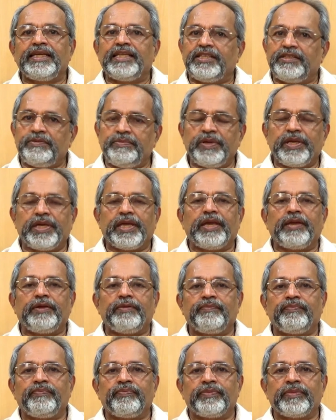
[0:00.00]
it
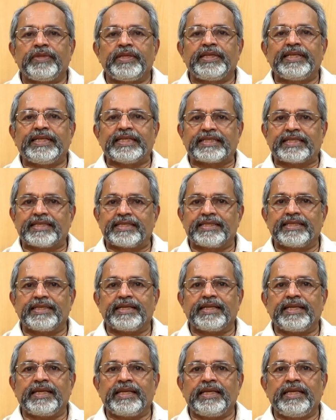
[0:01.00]
became
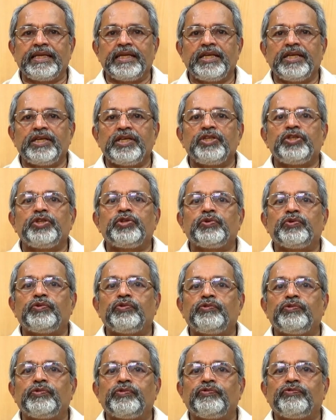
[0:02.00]
necessary
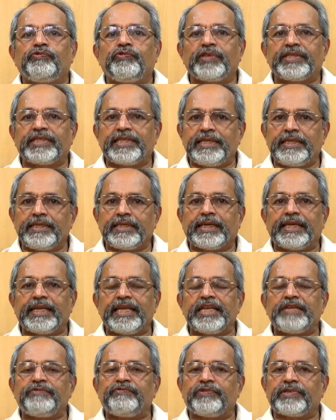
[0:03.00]
to
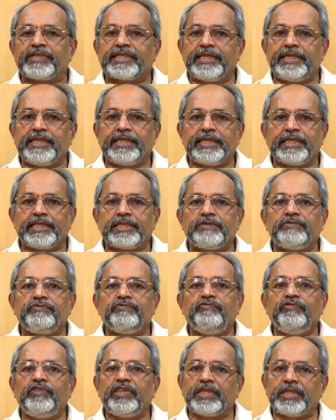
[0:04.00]
create
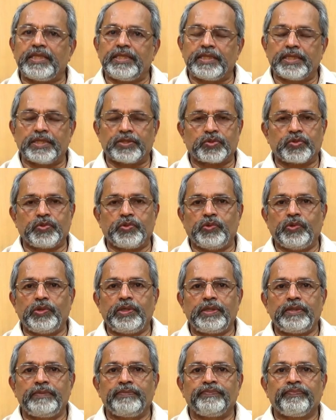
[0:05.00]
facilities within the school,
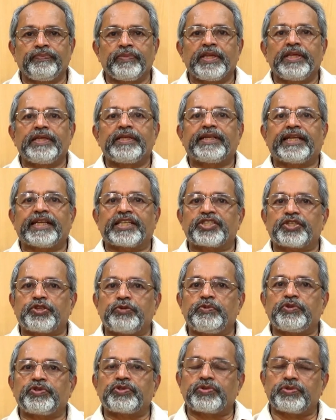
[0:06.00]

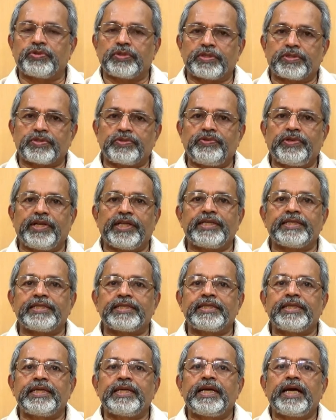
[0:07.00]
textbooks to the
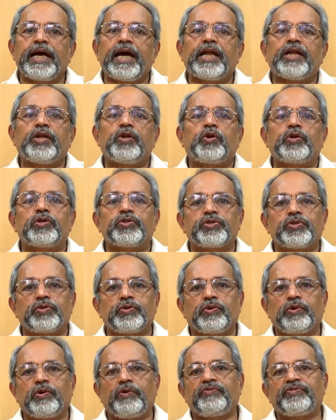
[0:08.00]
students, and also
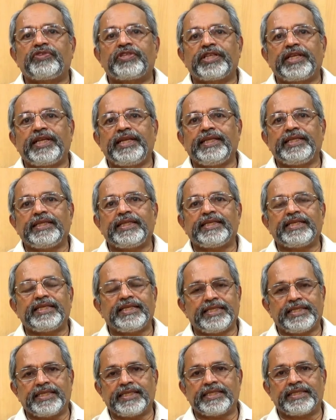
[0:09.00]
of training the
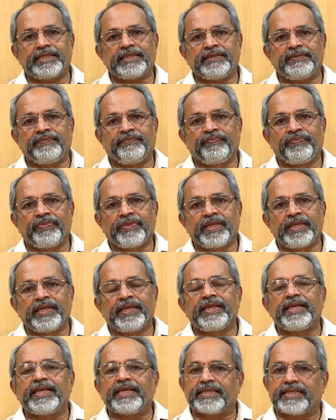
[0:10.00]
teachers.
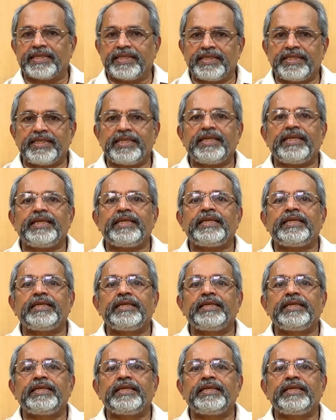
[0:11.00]
Essentially,